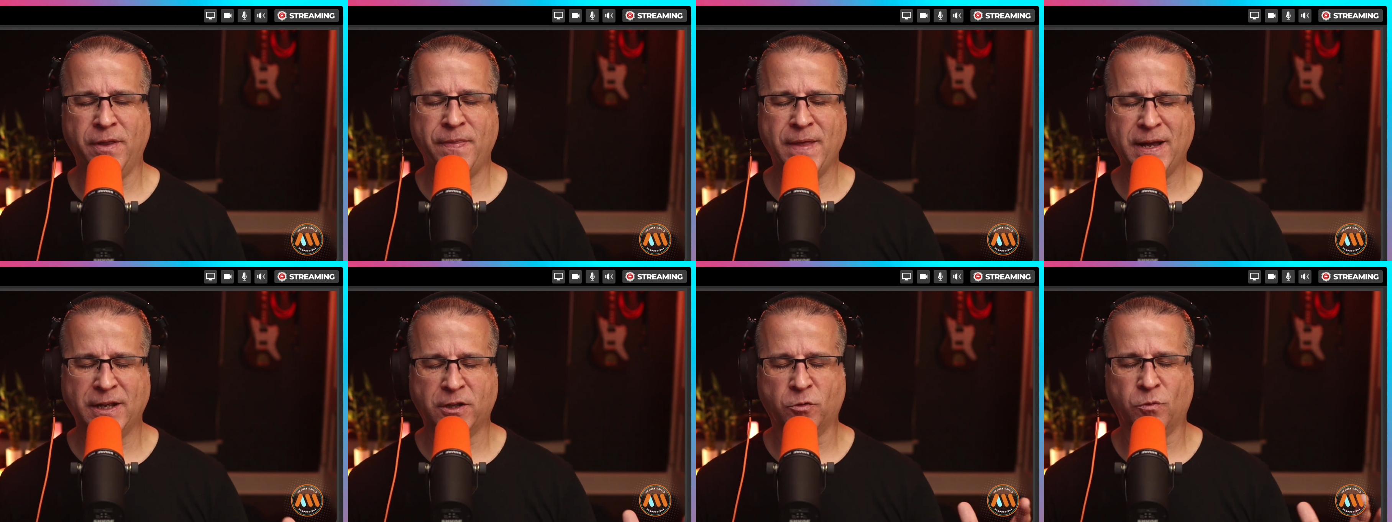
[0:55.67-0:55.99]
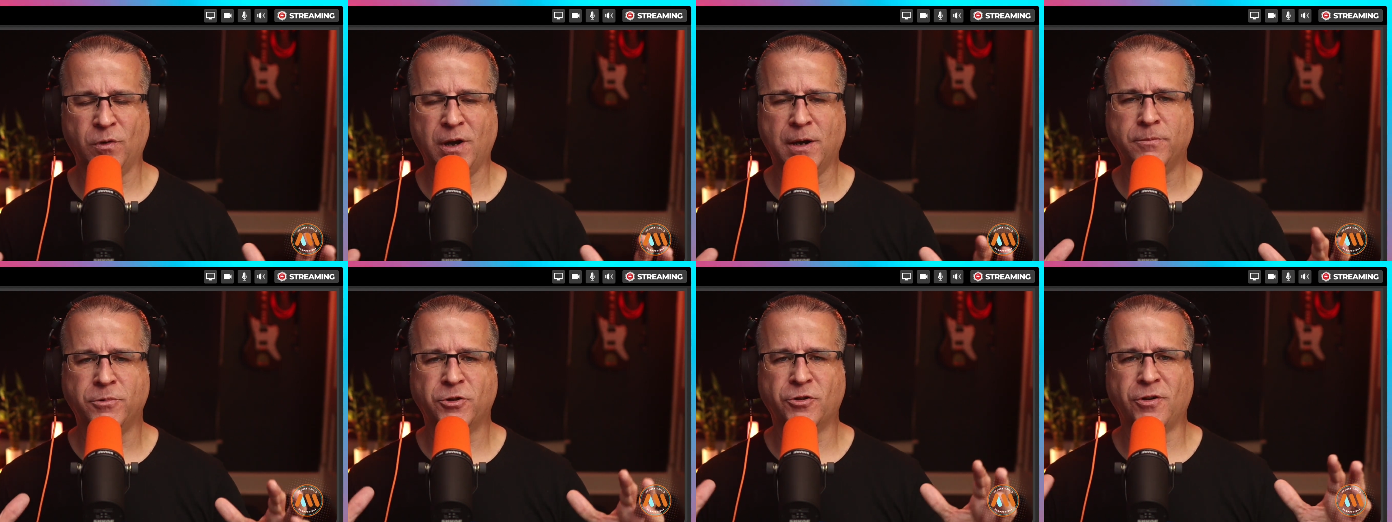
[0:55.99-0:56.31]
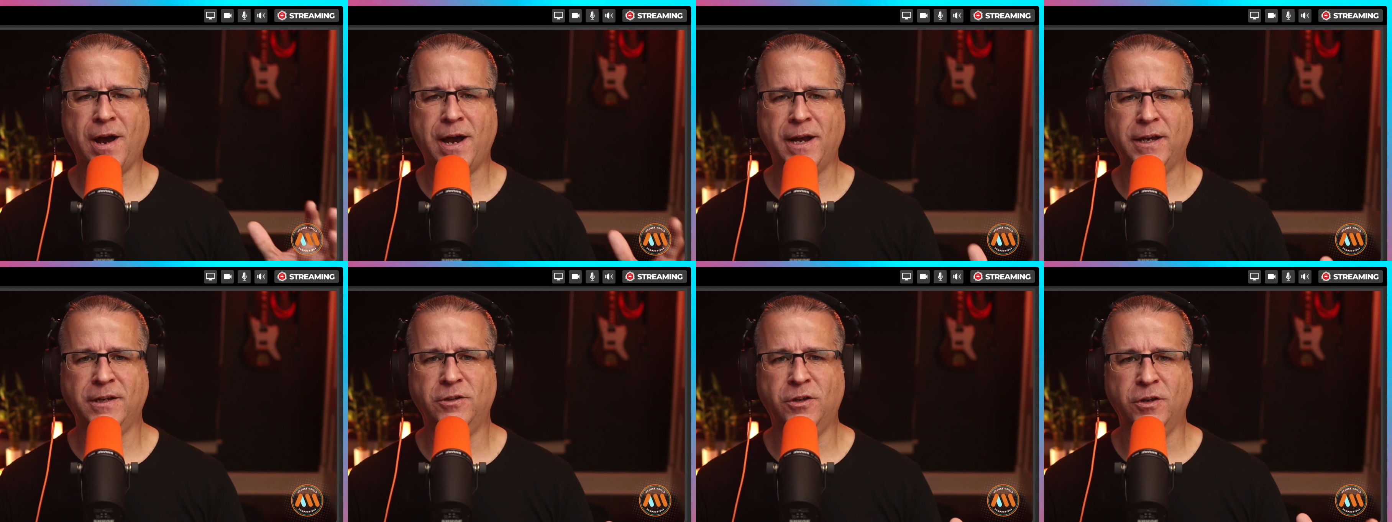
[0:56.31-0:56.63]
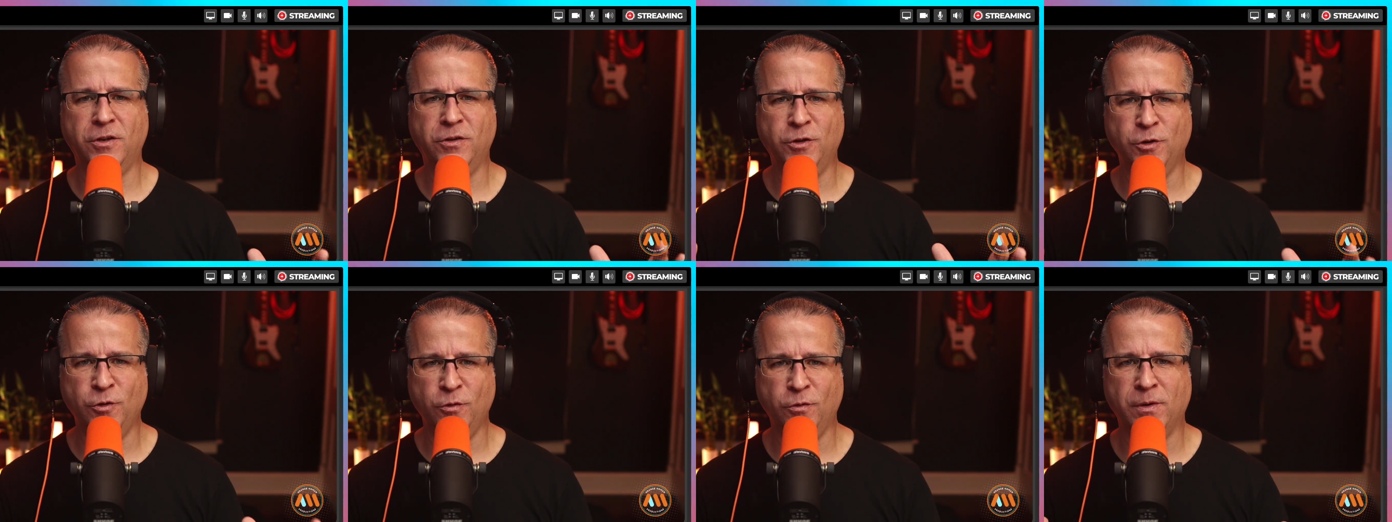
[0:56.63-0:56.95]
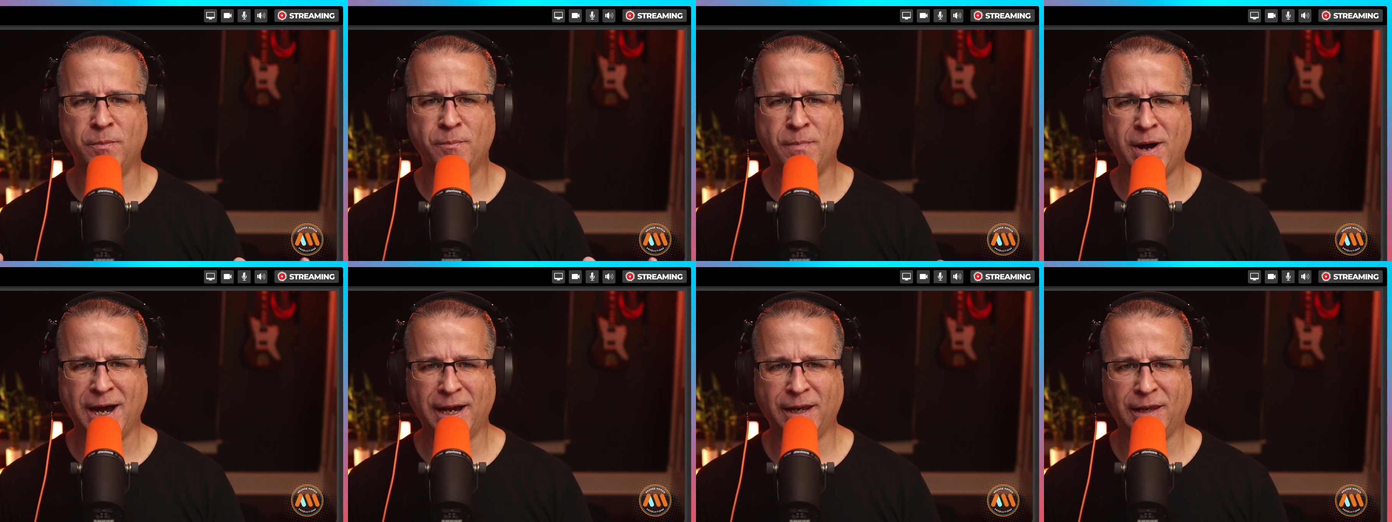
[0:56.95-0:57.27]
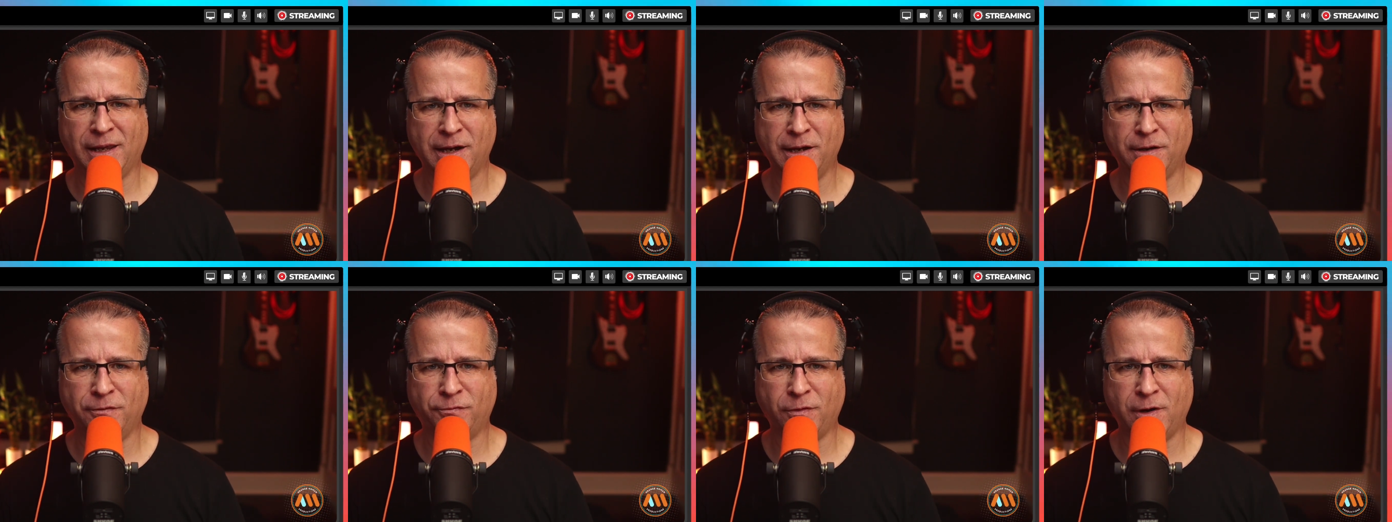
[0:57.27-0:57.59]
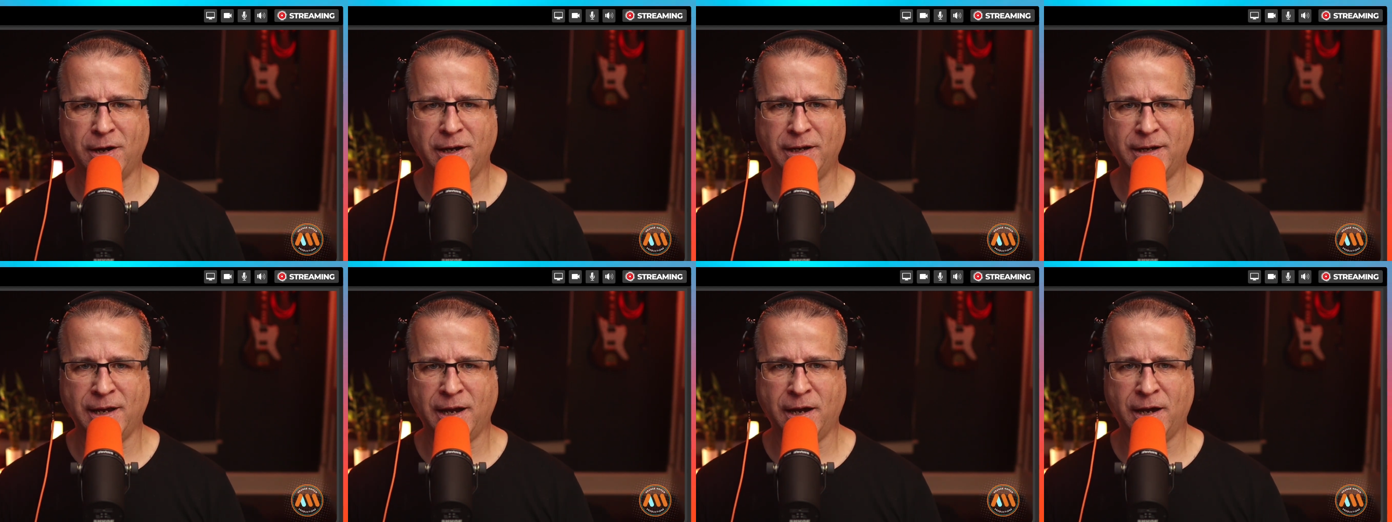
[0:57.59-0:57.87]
and that's what I'm trying to do in my life right